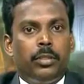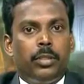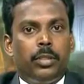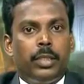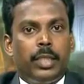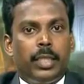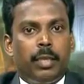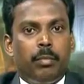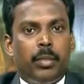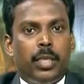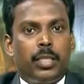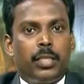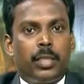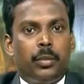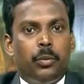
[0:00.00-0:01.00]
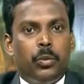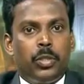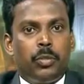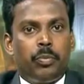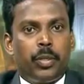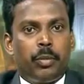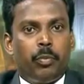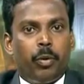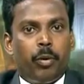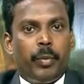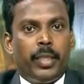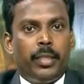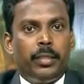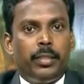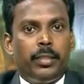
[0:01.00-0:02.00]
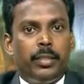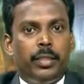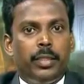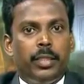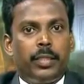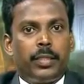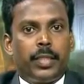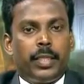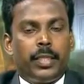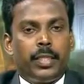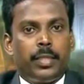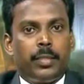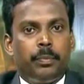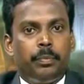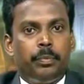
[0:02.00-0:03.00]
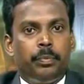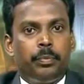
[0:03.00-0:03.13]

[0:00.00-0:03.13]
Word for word: So, terminals are used for forming strings.